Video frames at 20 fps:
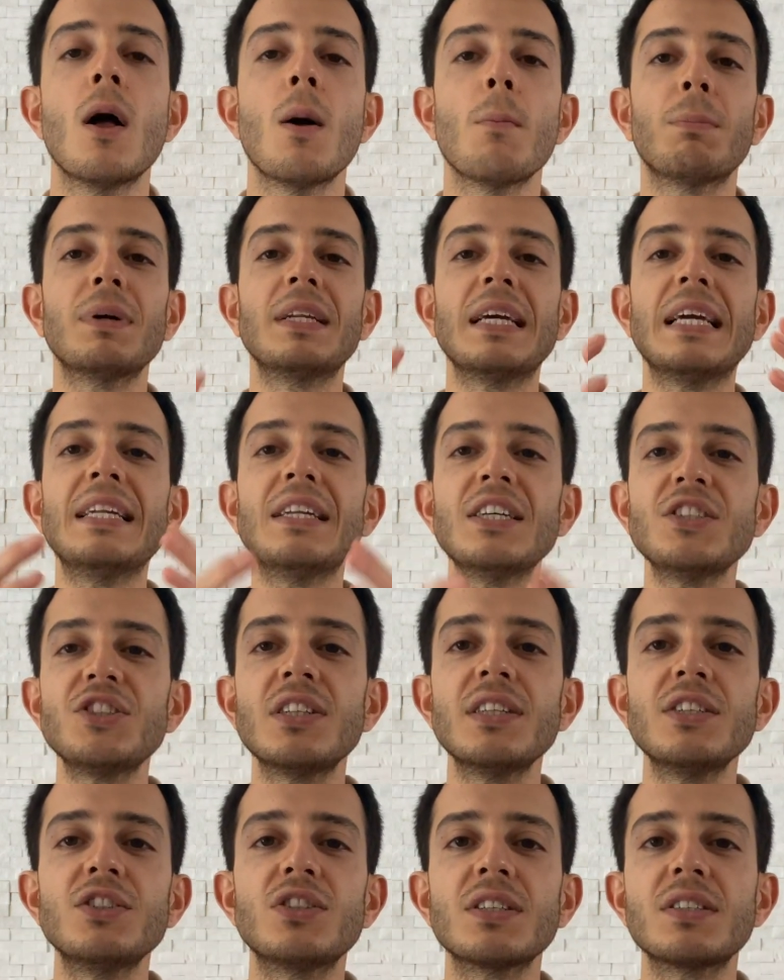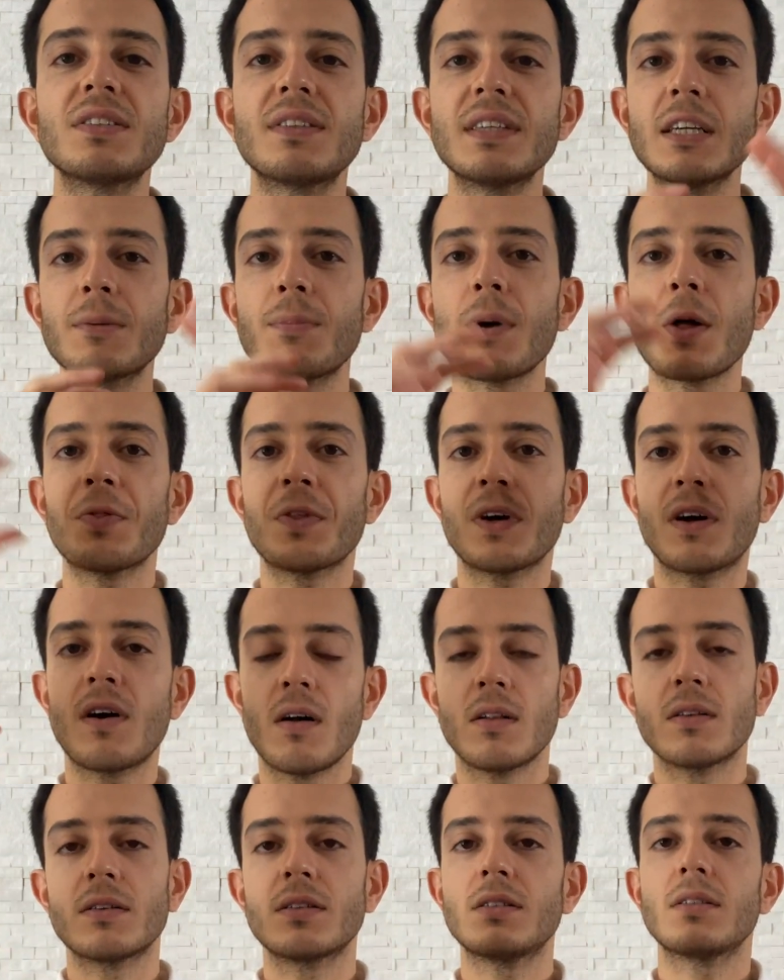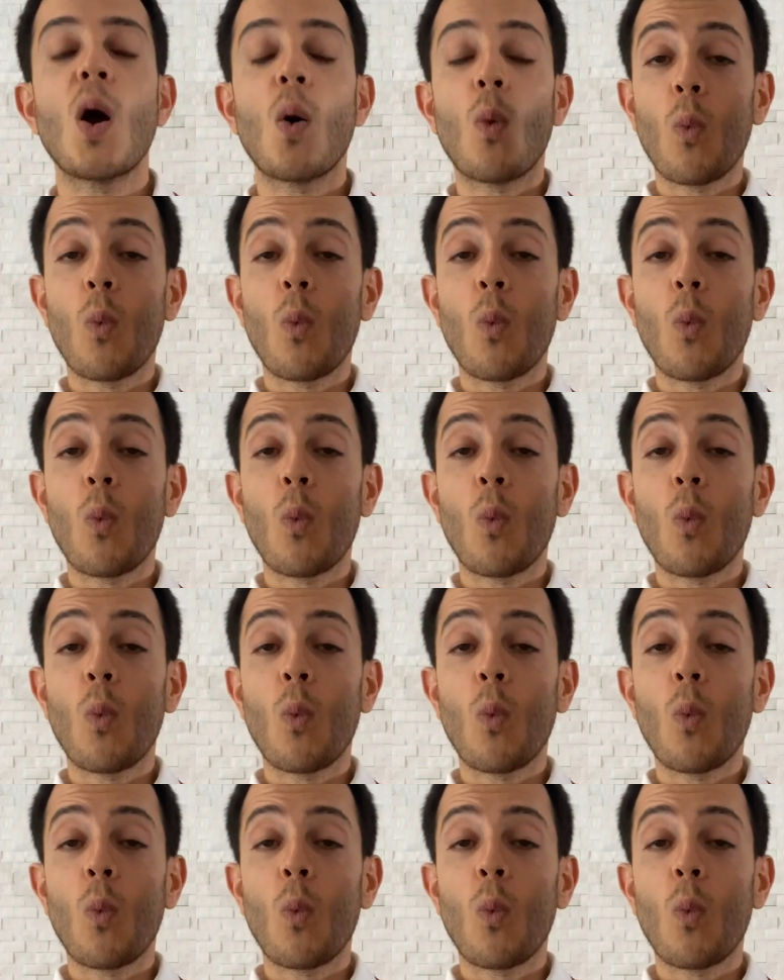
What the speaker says: But initially, just think about the colors.